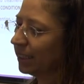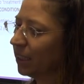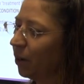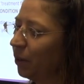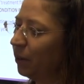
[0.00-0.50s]

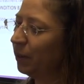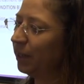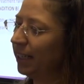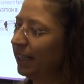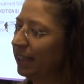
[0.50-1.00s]
So
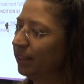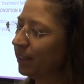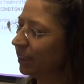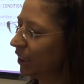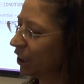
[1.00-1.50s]
in
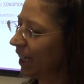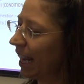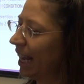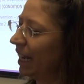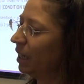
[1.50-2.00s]
condition
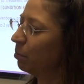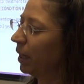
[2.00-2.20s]
A,